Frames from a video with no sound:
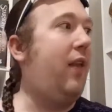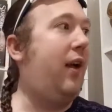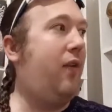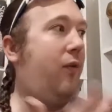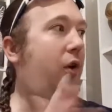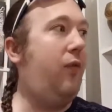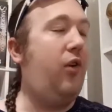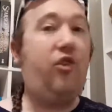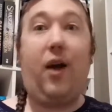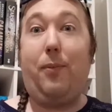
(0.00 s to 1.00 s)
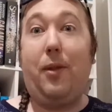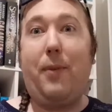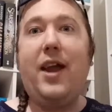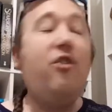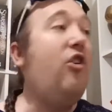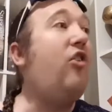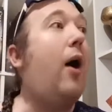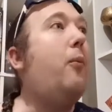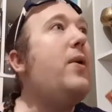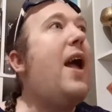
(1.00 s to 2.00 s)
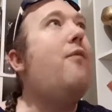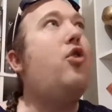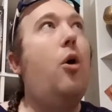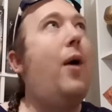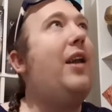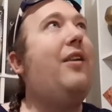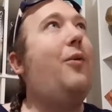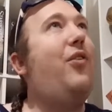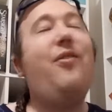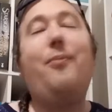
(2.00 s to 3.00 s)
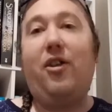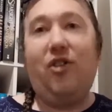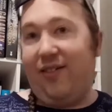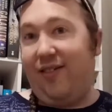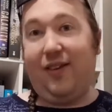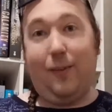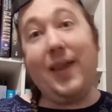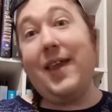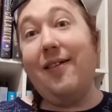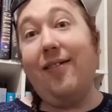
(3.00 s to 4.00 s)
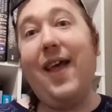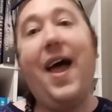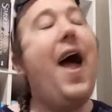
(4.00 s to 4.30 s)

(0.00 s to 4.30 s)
like the very first couple of pages, and we have no idea what this magic system is,